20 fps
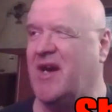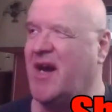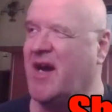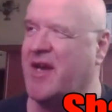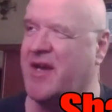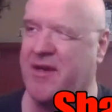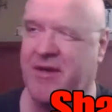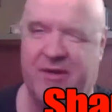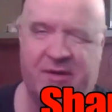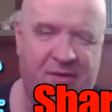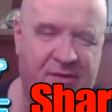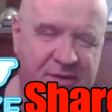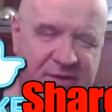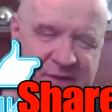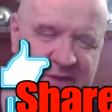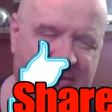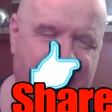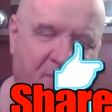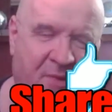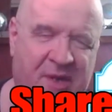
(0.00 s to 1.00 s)
I
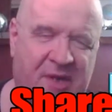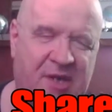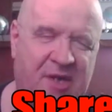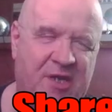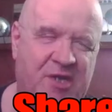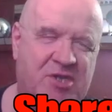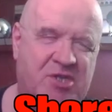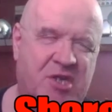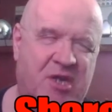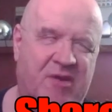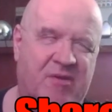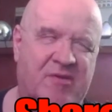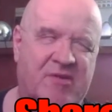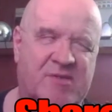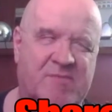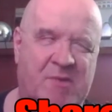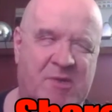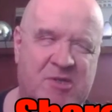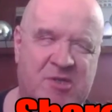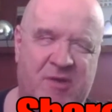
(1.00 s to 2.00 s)
encourage everybody to share it,
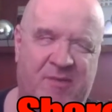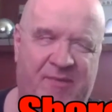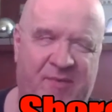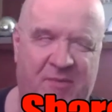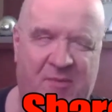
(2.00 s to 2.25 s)
especially if